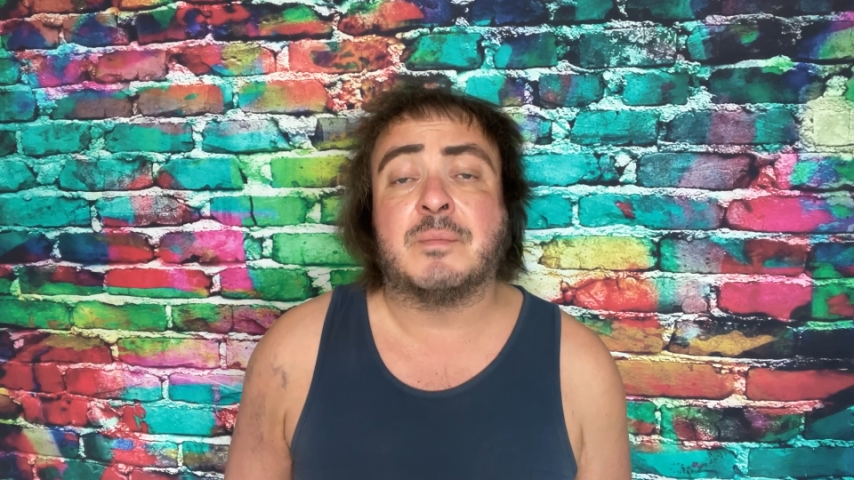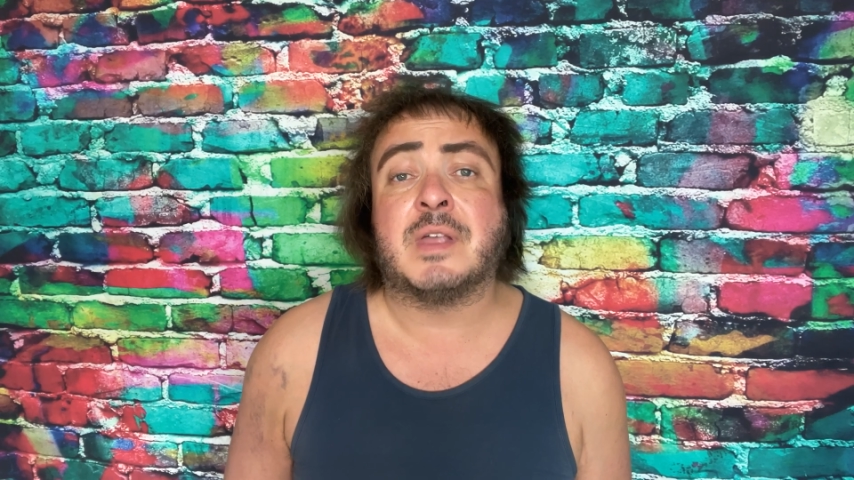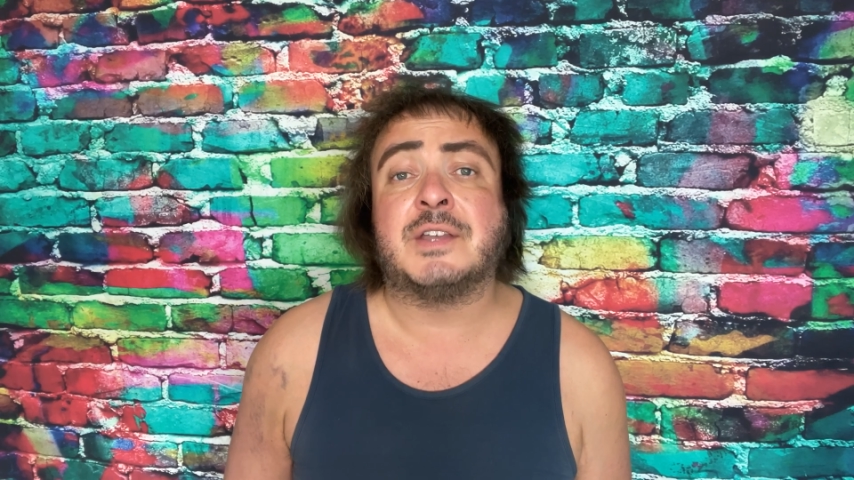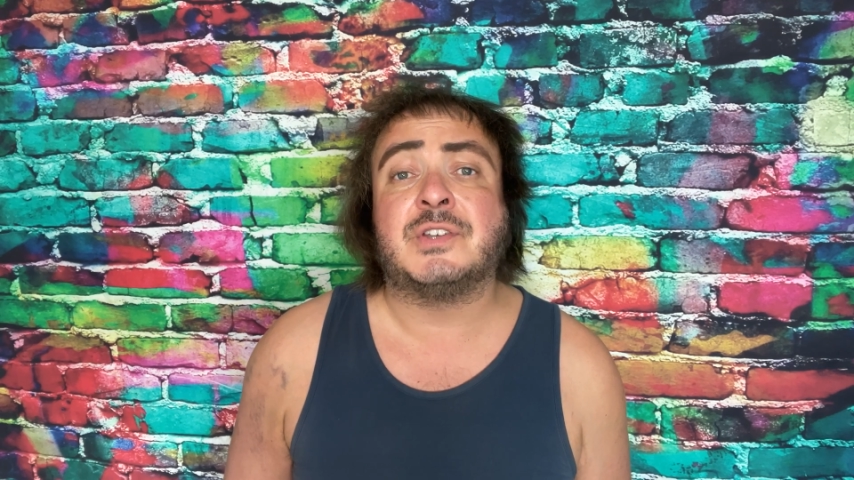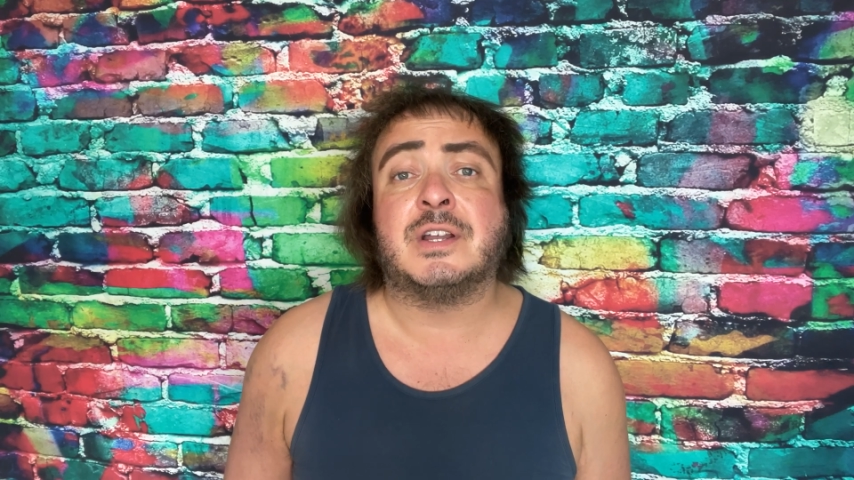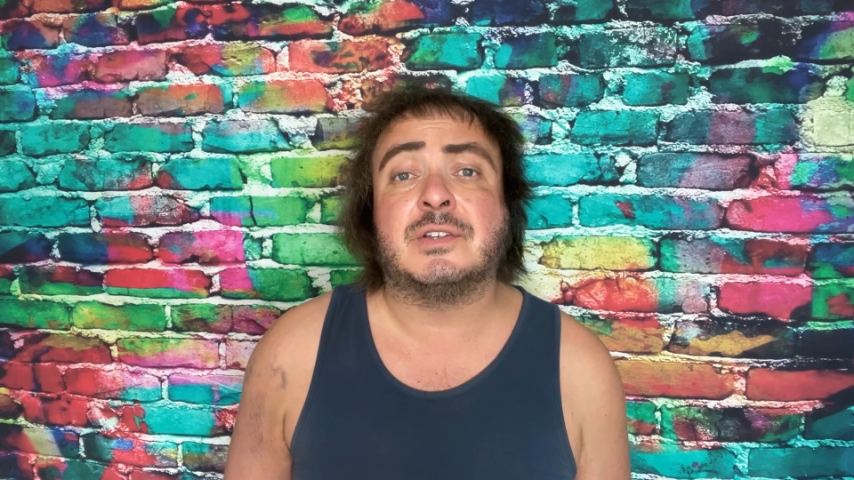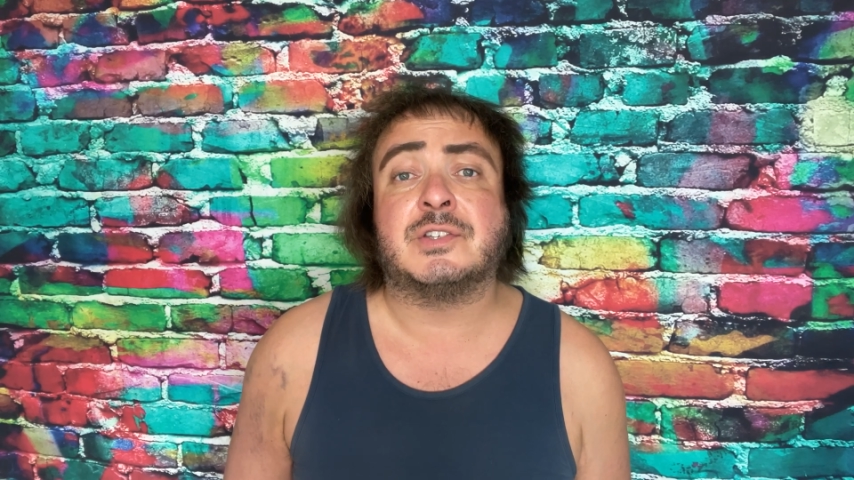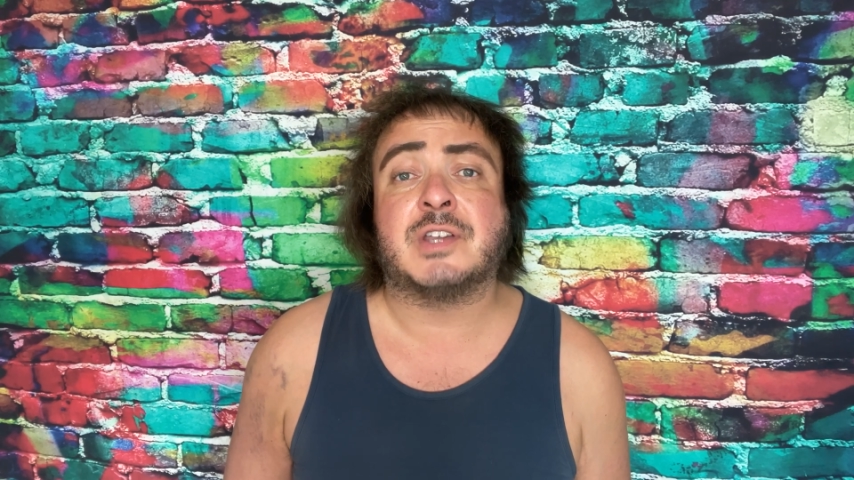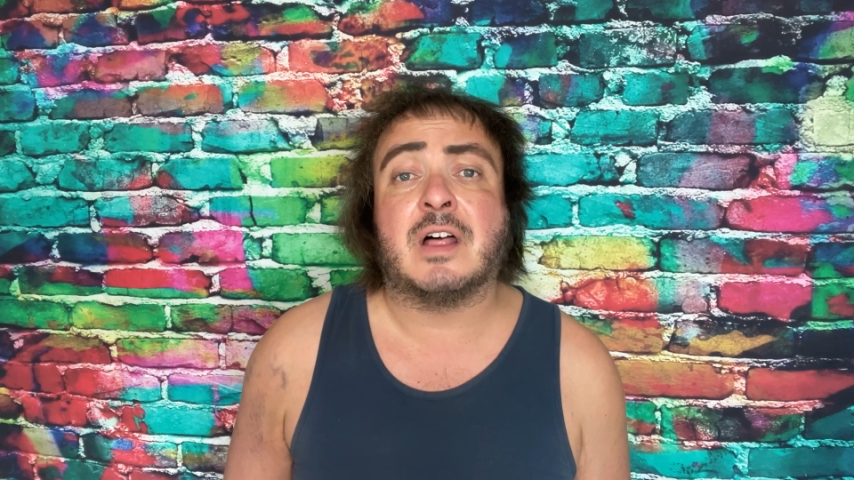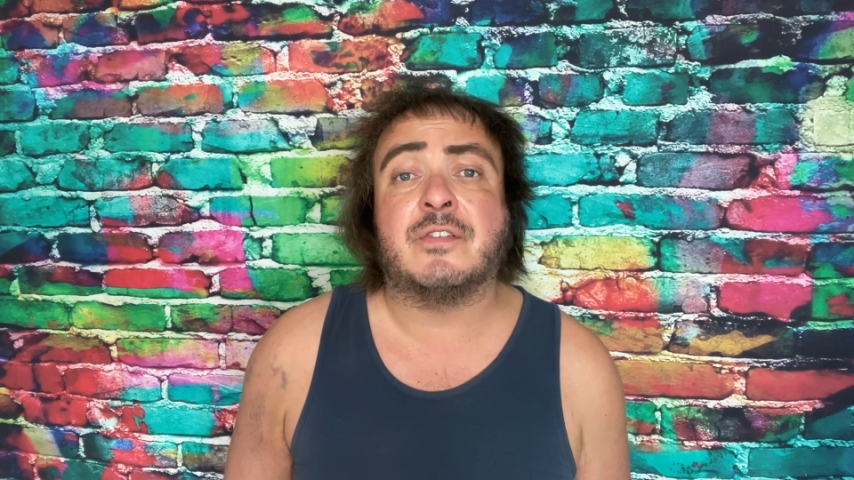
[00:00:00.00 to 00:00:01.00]
Los Angeles,
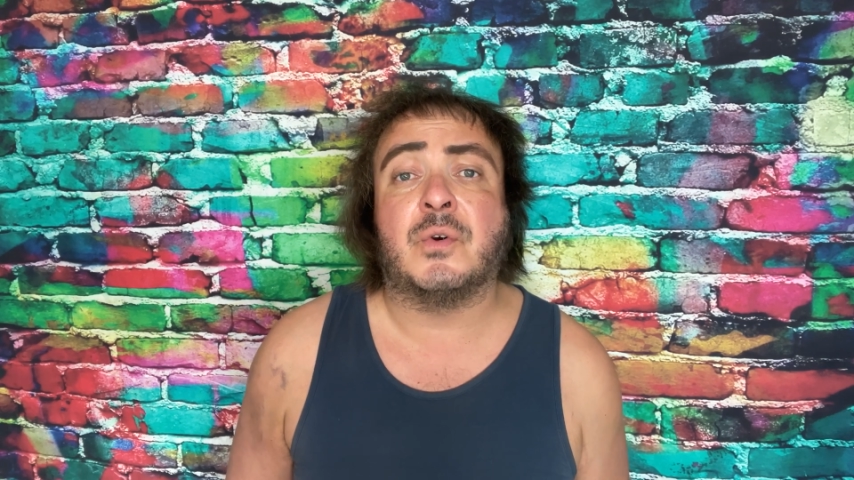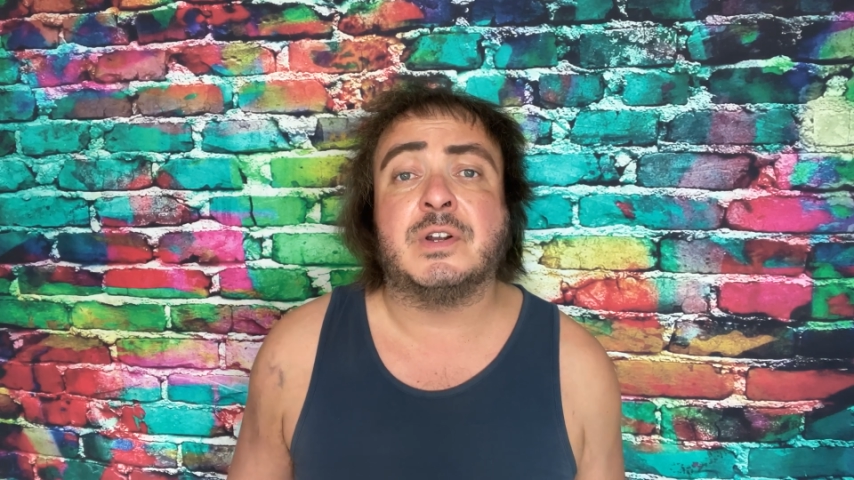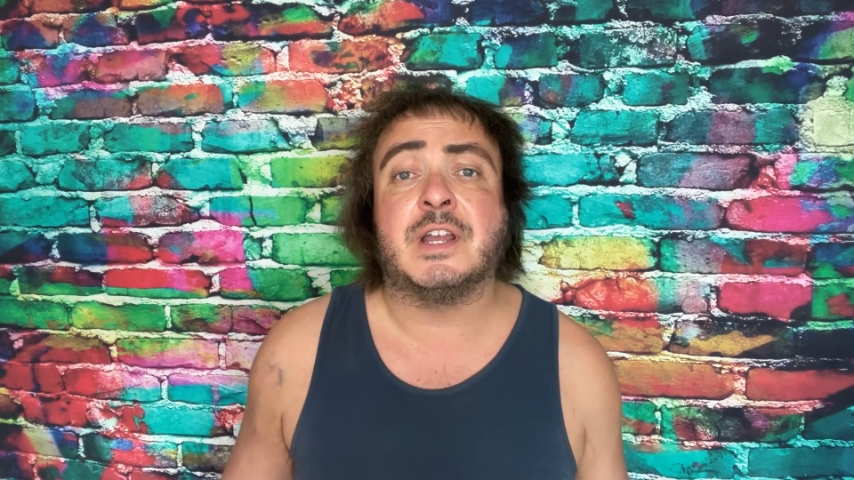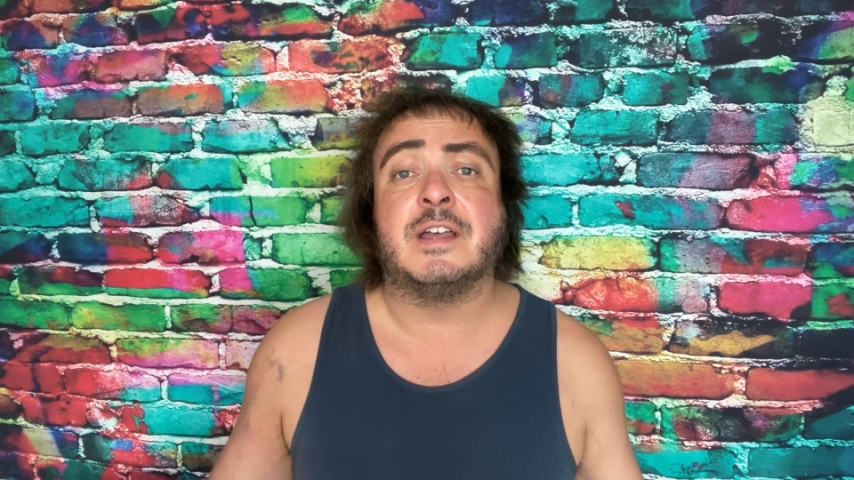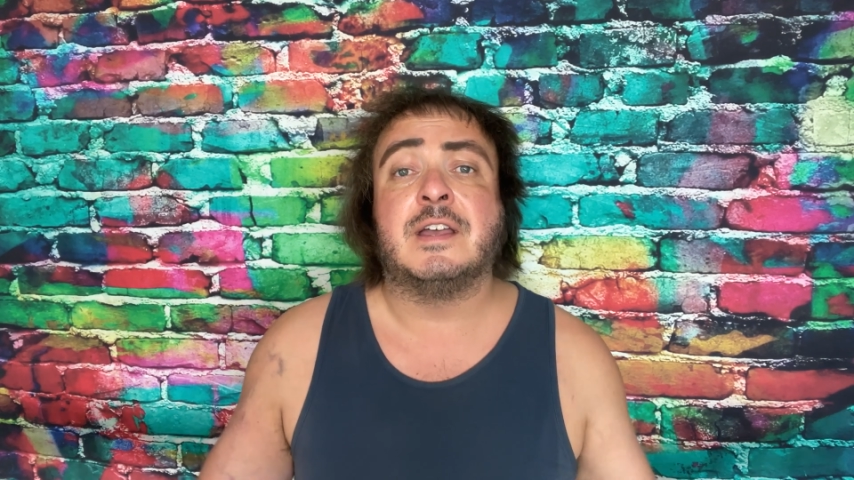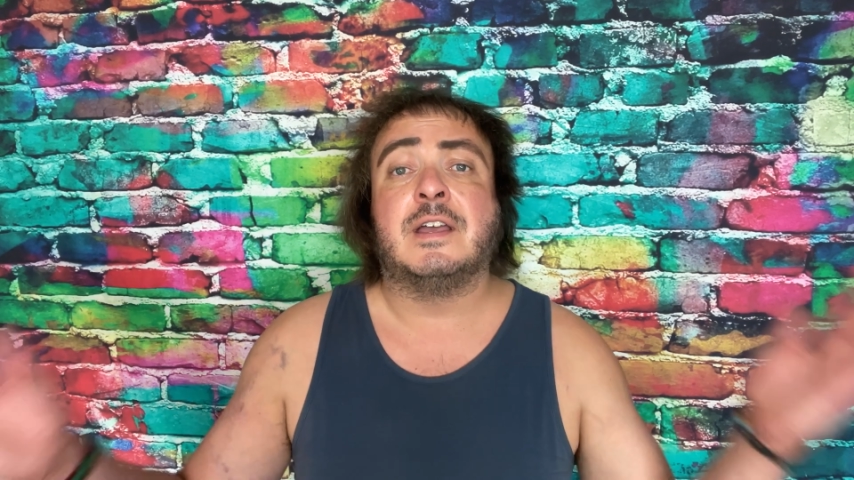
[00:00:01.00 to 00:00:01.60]
California,